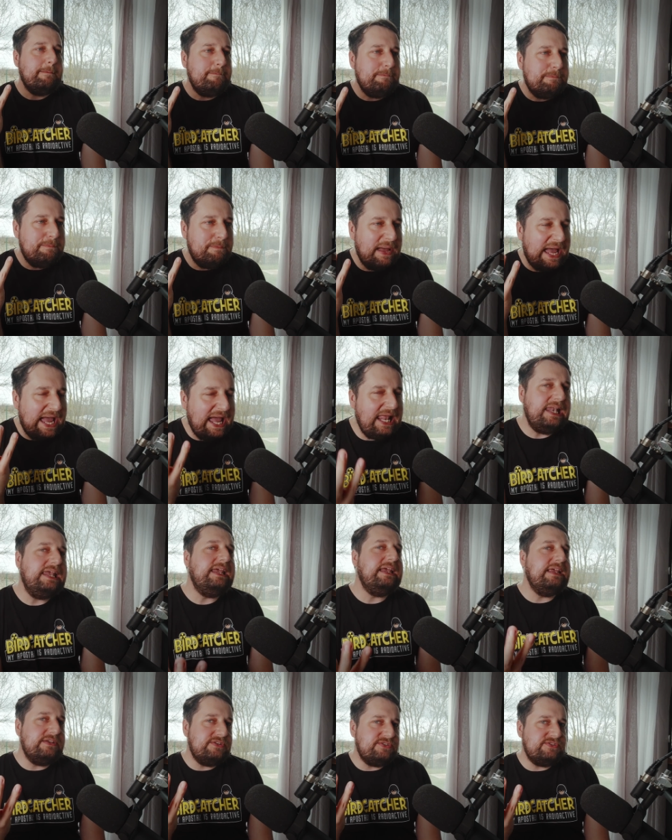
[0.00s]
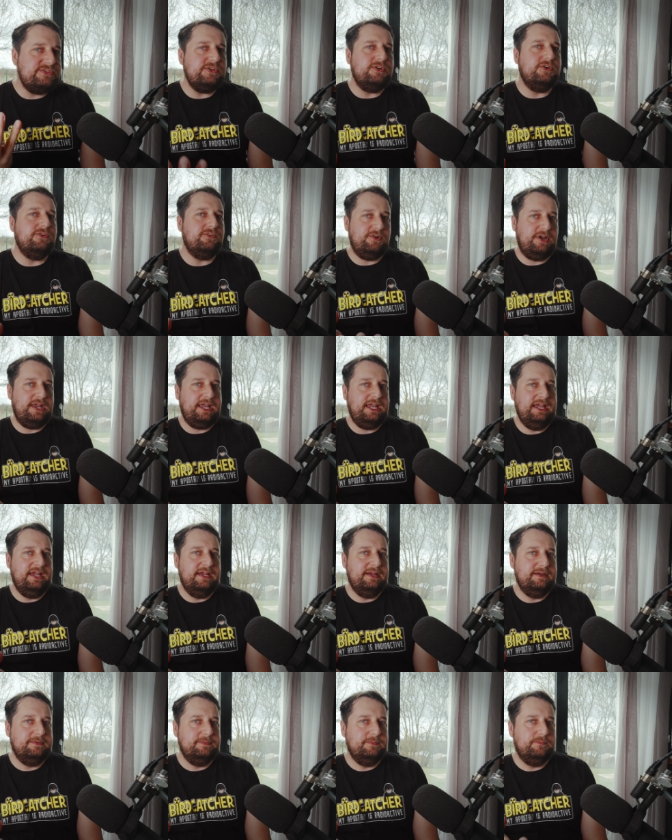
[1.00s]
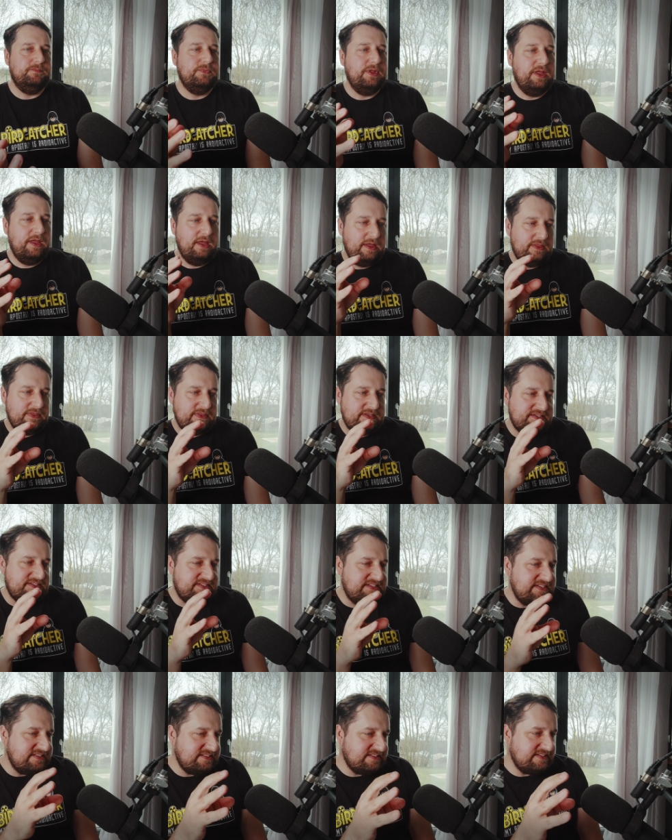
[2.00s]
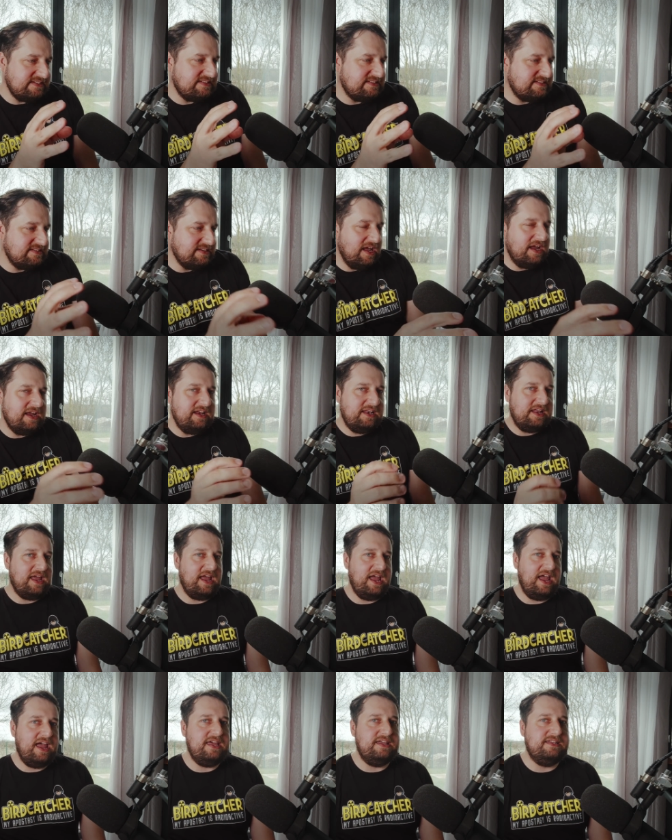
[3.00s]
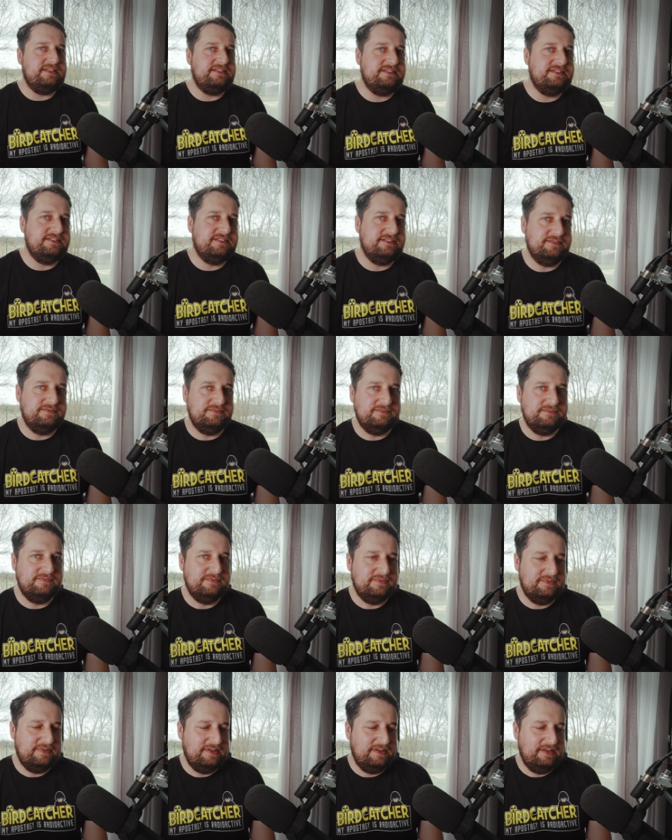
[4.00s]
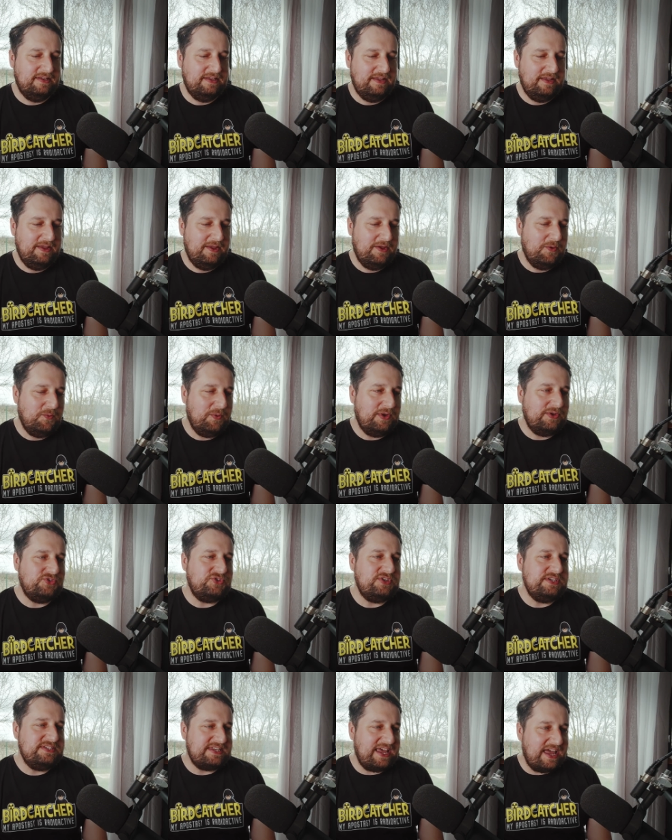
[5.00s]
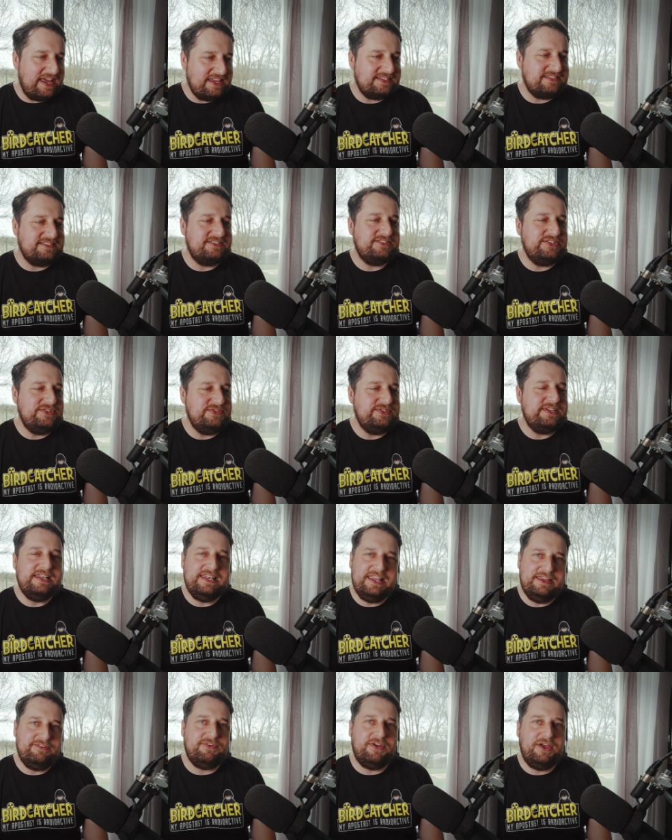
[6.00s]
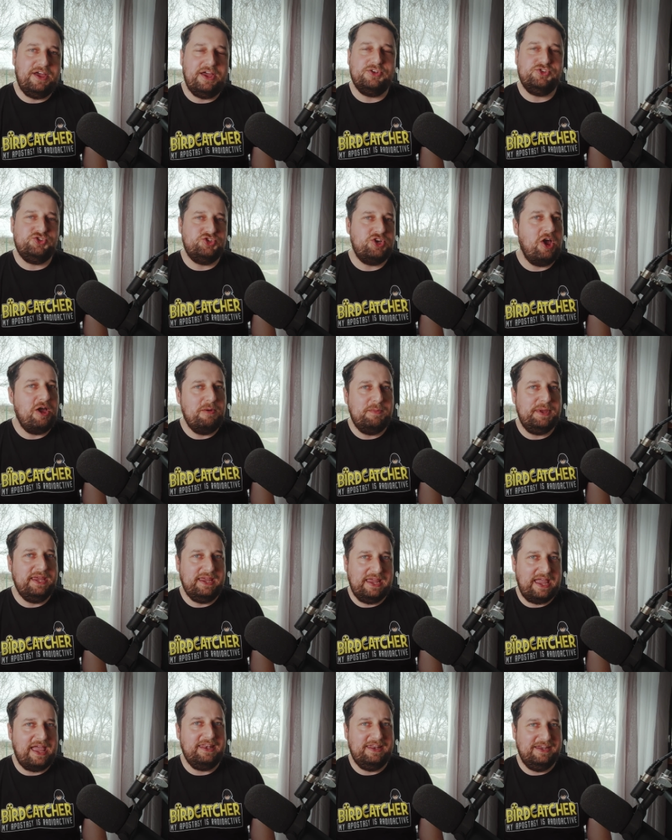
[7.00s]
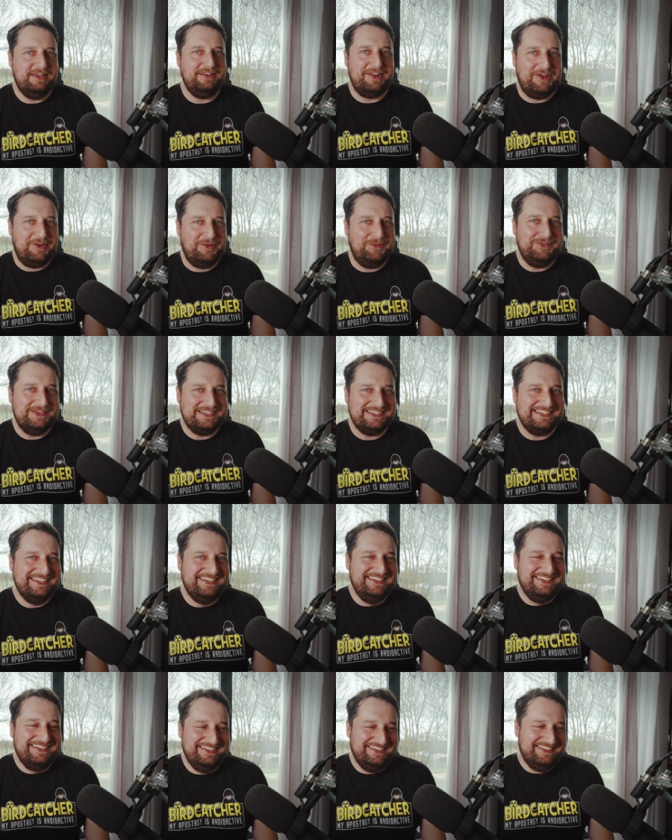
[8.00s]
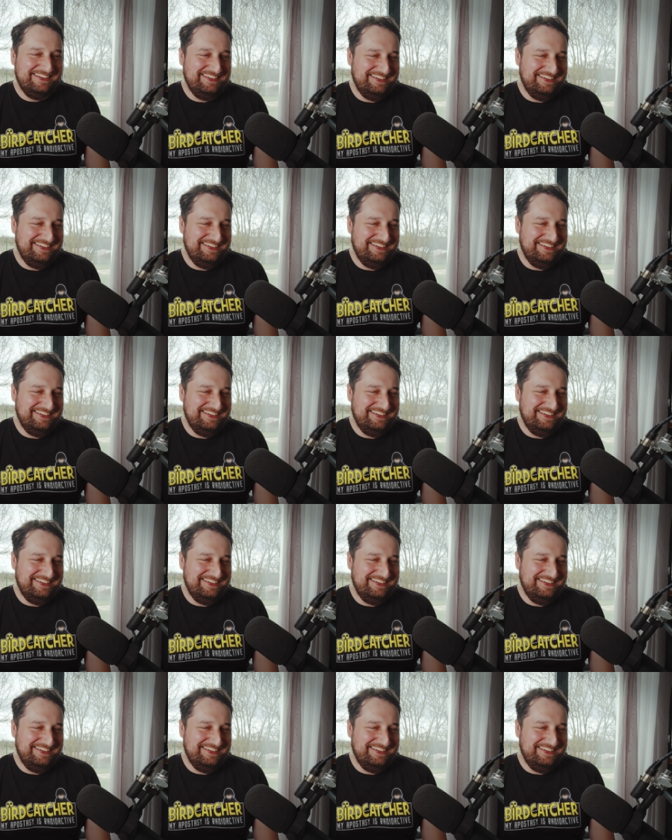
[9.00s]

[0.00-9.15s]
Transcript: compelling story that Sister Snyder has when she's asked to deliver a charming anecdote